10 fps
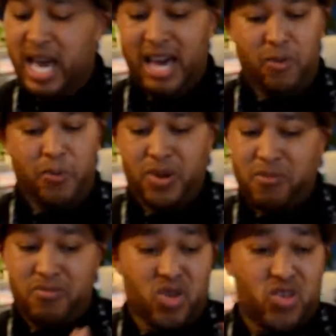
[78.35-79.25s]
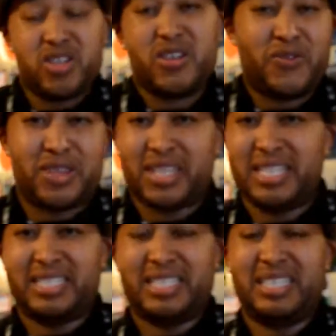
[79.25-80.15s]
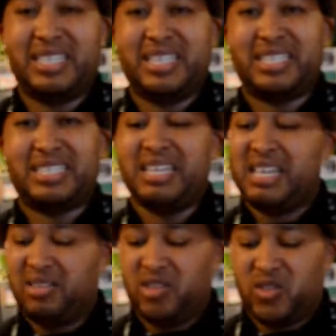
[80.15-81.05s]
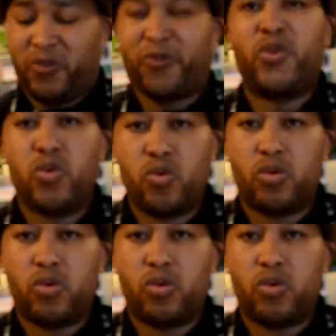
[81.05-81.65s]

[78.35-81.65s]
I don't put a million different things in the dish, just a few.